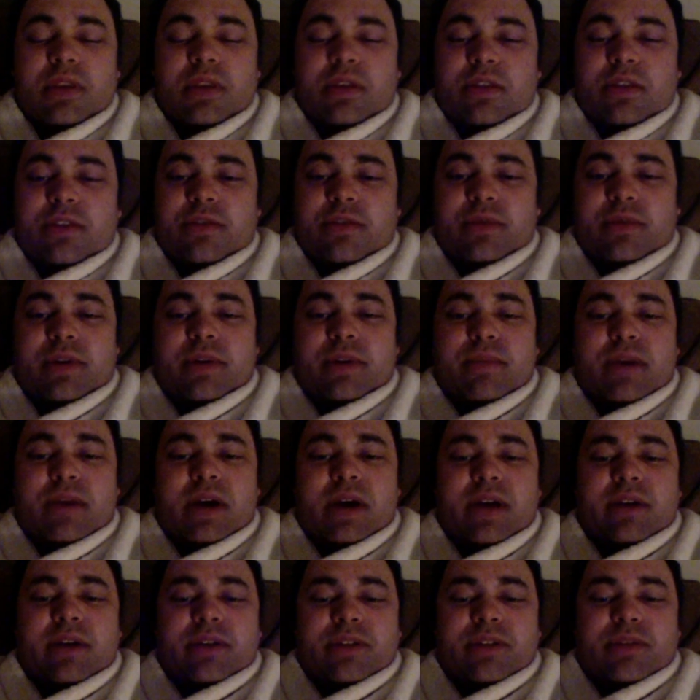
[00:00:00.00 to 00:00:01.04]
three
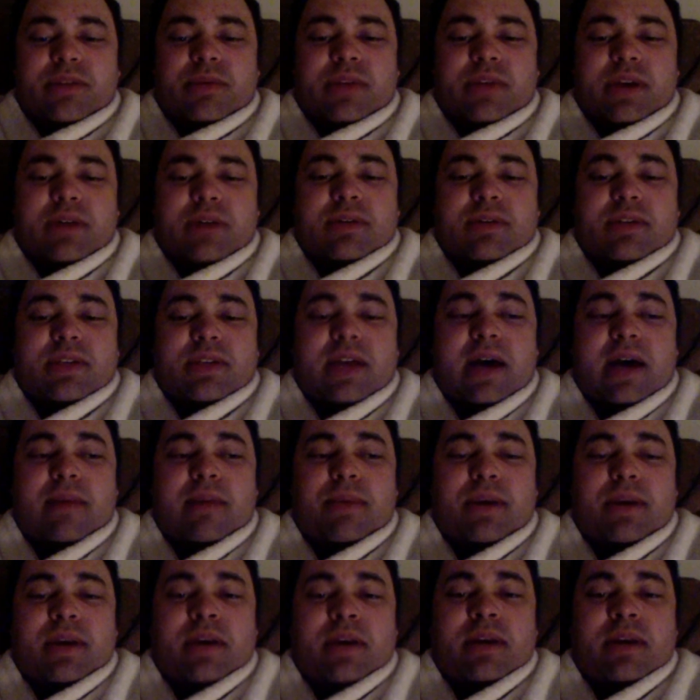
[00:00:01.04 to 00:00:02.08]
miles without
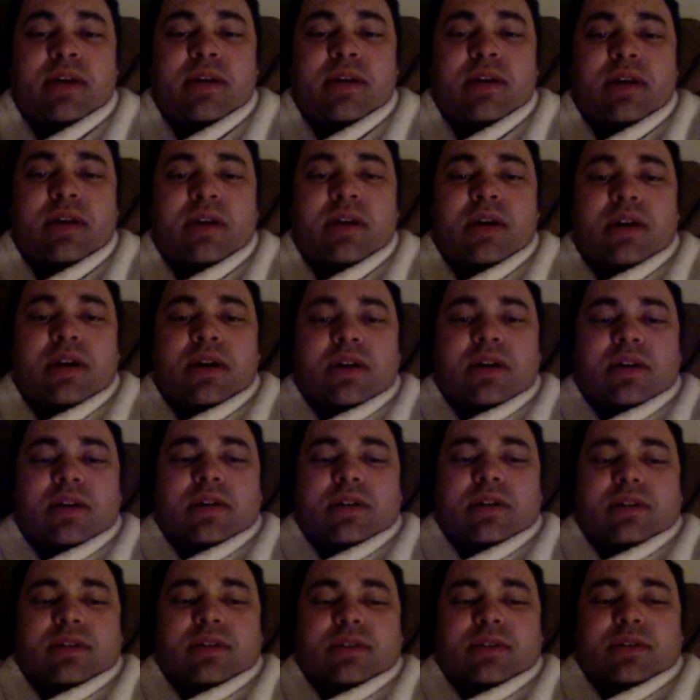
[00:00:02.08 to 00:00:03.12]
stopping.
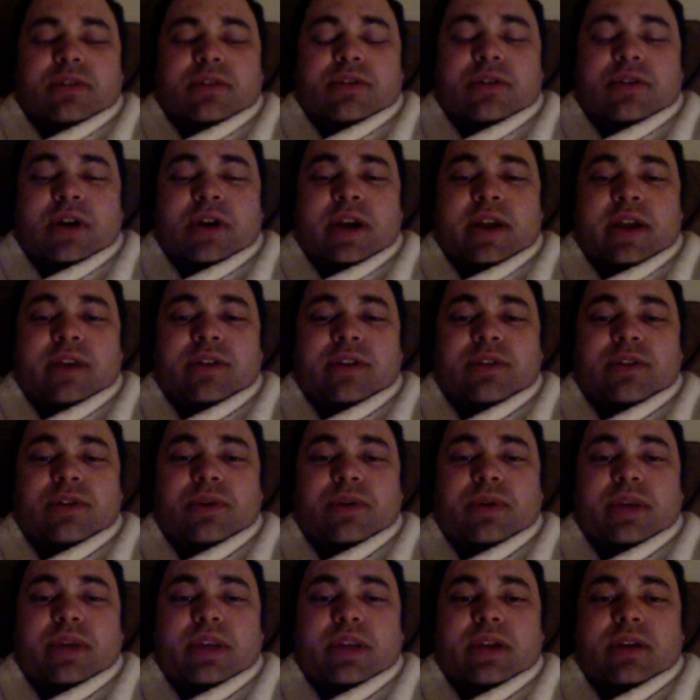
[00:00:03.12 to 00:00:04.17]
Try and do
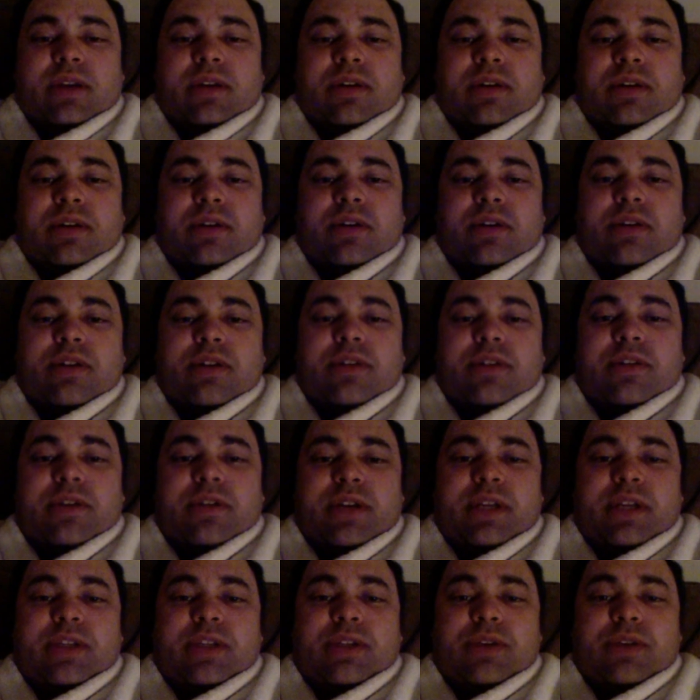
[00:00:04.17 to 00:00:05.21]
it in under
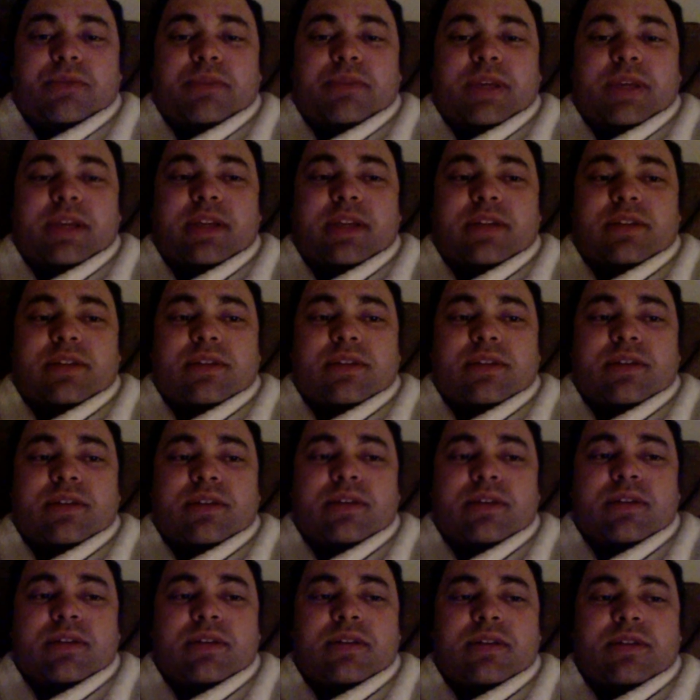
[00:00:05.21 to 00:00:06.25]
32 minutes.
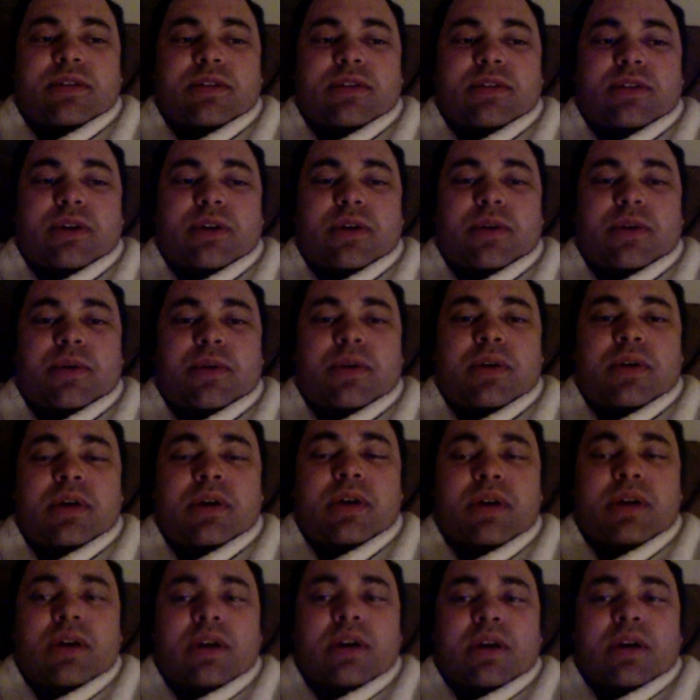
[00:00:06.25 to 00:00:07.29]
So,
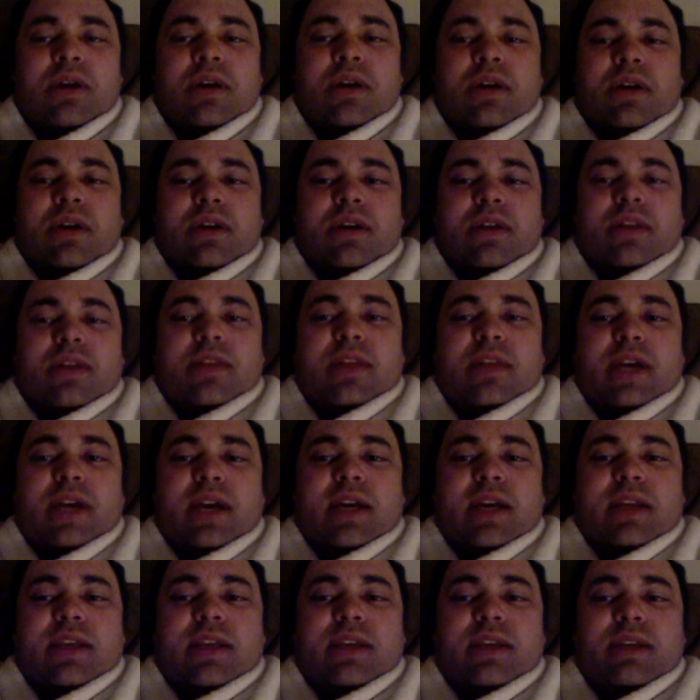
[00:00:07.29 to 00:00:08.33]

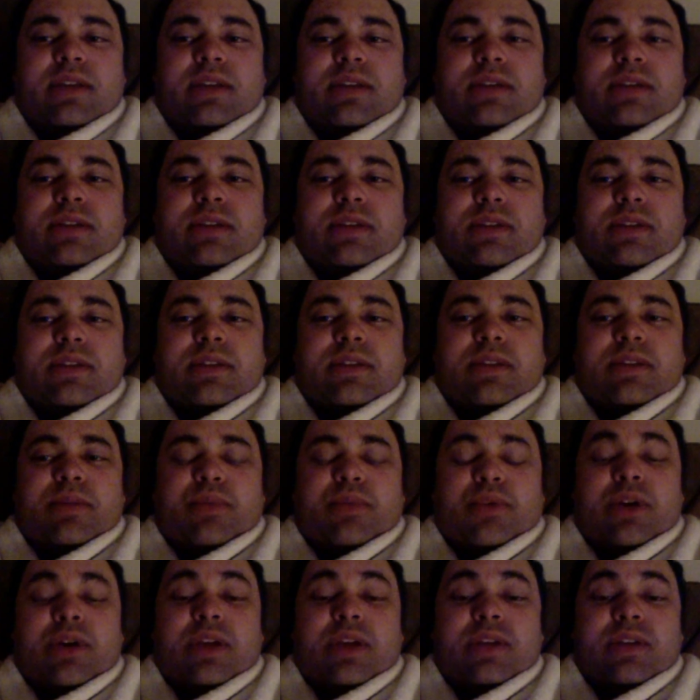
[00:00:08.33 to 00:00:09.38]
that is the
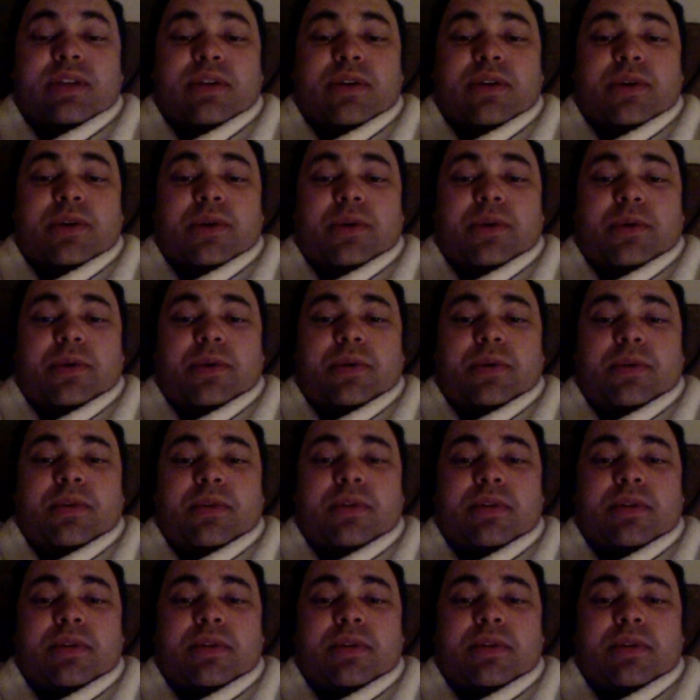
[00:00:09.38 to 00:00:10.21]
present goal.